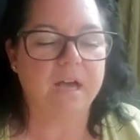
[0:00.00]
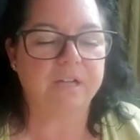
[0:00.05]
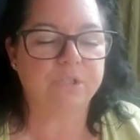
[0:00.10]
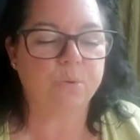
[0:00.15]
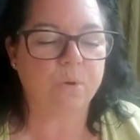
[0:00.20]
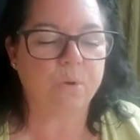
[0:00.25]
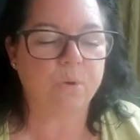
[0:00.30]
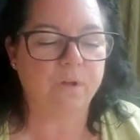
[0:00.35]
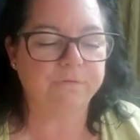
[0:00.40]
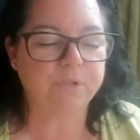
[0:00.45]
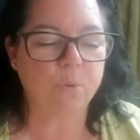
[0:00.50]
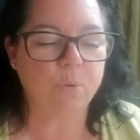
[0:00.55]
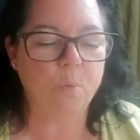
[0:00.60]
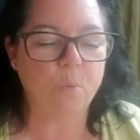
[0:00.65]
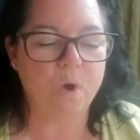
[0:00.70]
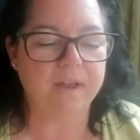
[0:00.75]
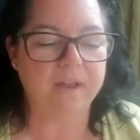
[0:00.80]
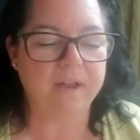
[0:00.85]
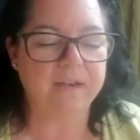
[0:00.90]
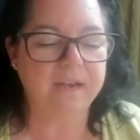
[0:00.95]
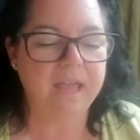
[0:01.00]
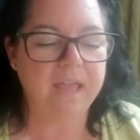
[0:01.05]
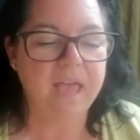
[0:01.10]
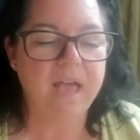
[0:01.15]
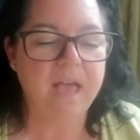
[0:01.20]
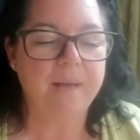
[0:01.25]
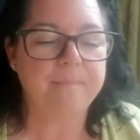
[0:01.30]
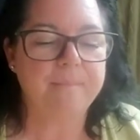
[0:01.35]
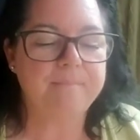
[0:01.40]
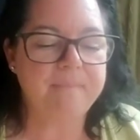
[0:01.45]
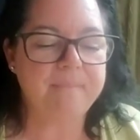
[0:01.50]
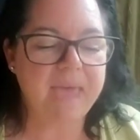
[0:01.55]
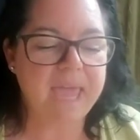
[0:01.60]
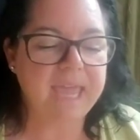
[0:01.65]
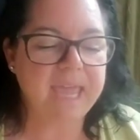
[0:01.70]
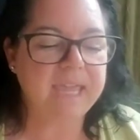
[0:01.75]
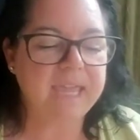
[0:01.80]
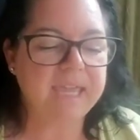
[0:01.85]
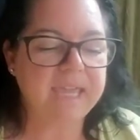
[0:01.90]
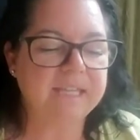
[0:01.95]
12 to 1.
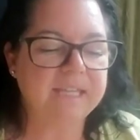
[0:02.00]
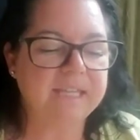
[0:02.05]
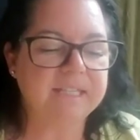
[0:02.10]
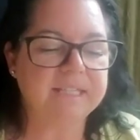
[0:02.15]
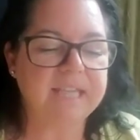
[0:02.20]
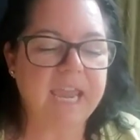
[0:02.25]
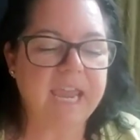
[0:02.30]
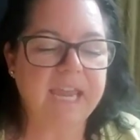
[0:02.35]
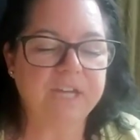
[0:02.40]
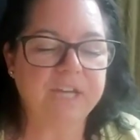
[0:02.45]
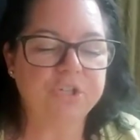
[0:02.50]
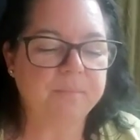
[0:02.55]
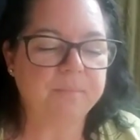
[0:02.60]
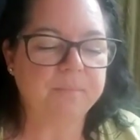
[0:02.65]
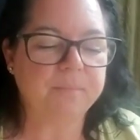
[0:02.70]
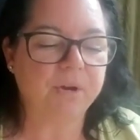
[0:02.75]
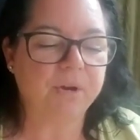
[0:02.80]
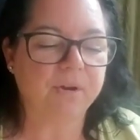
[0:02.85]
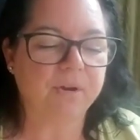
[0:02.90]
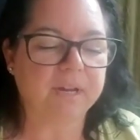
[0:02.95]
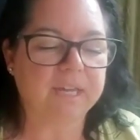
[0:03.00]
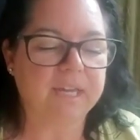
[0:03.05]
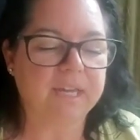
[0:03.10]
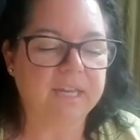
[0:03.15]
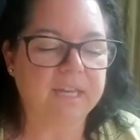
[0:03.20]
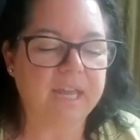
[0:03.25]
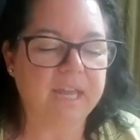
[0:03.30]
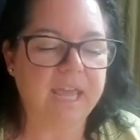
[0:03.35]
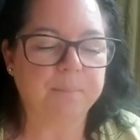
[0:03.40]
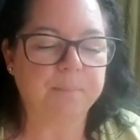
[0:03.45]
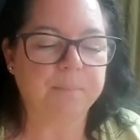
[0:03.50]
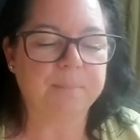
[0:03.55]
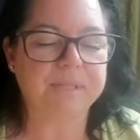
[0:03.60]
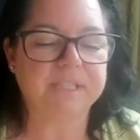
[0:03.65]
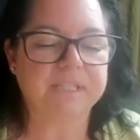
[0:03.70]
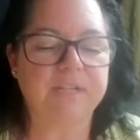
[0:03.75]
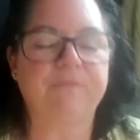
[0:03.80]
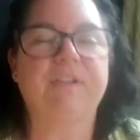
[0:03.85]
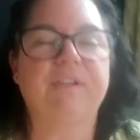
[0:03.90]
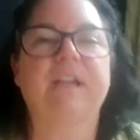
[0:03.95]
May is Asian American and
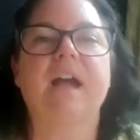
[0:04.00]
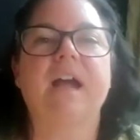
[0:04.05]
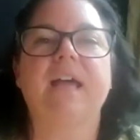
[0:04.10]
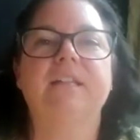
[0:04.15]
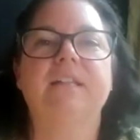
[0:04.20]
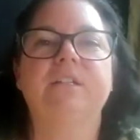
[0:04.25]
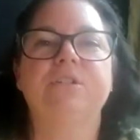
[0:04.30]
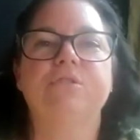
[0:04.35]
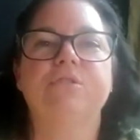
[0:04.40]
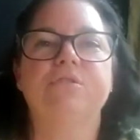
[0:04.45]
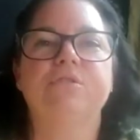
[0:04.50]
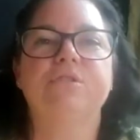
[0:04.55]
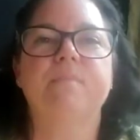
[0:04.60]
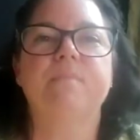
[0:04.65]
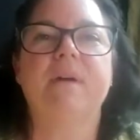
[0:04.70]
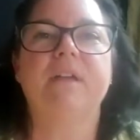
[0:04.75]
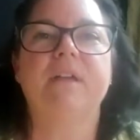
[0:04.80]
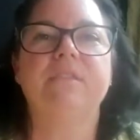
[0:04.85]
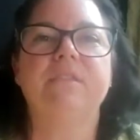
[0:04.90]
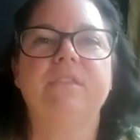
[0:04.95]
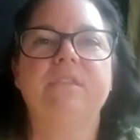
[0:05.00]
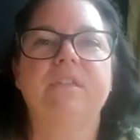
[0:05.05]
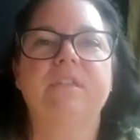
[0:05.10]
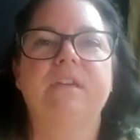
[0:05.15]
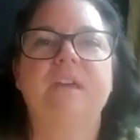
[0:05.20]
Pacific Islanders Month.